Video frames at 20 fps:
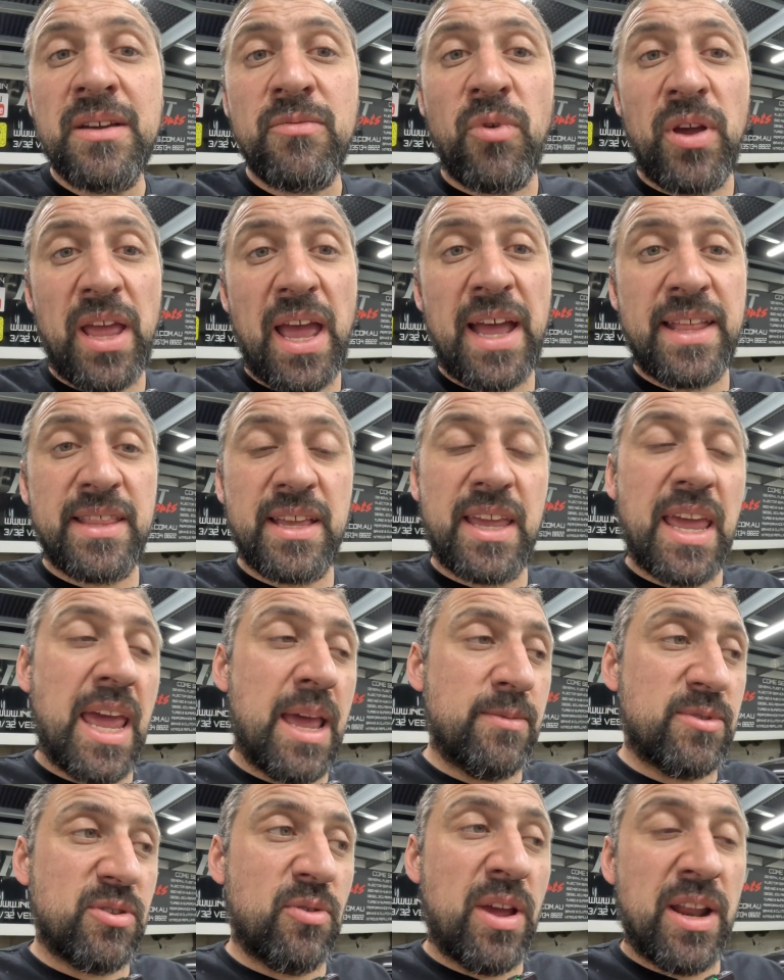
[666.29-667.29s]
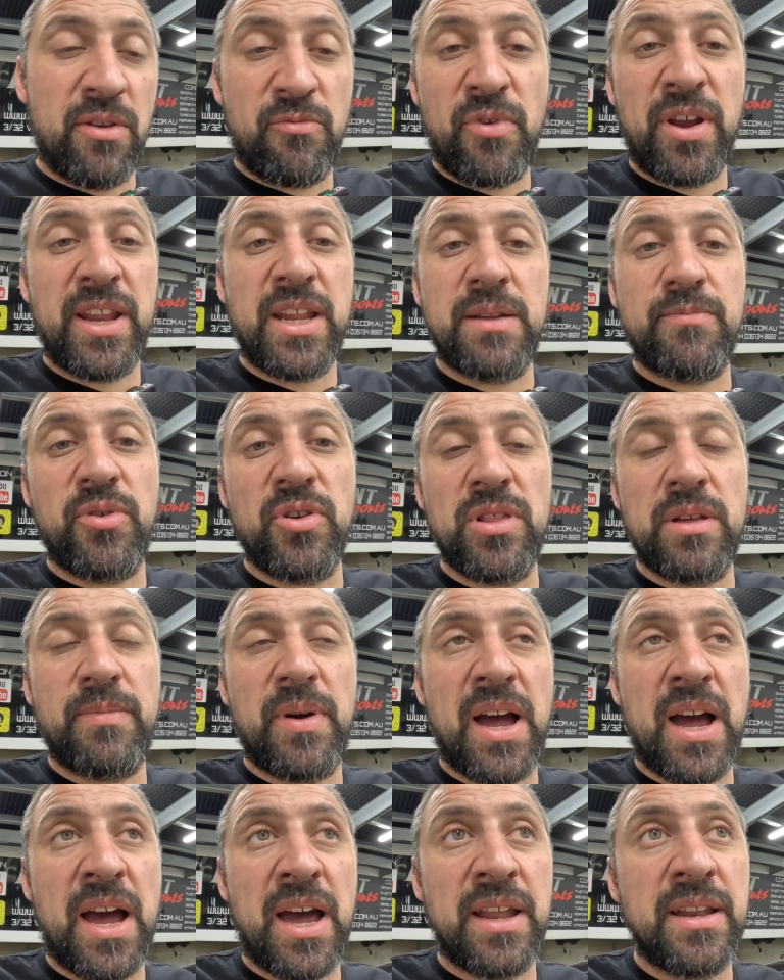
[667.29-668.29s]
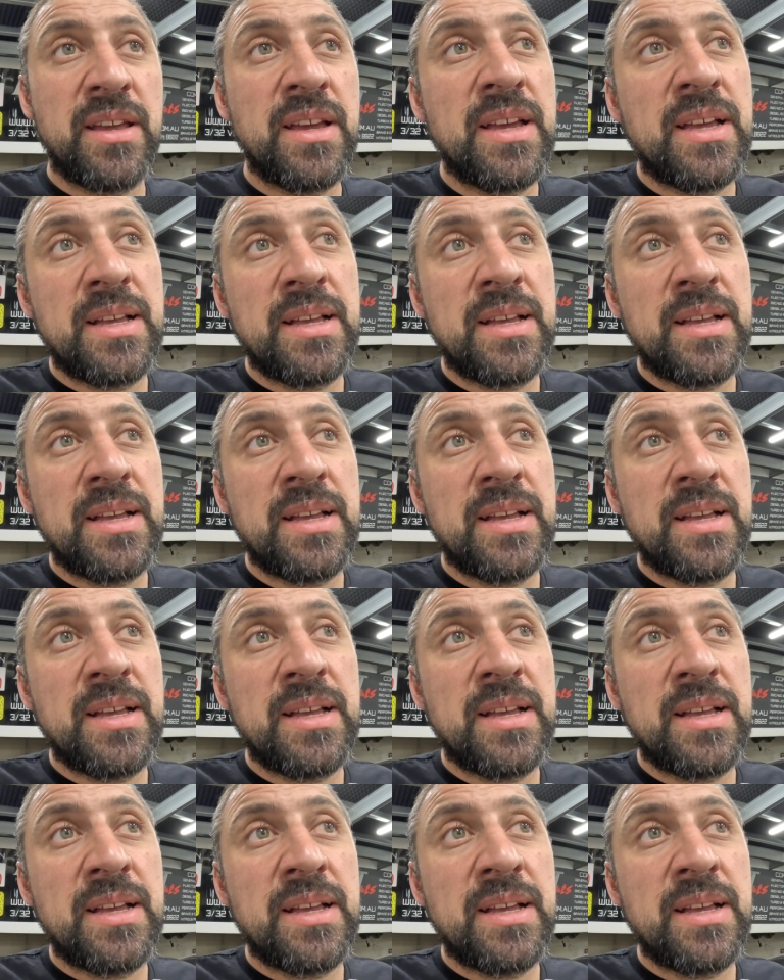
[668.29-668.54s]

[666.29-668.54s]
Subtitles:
We had the camshaft, we had it ready to pull apart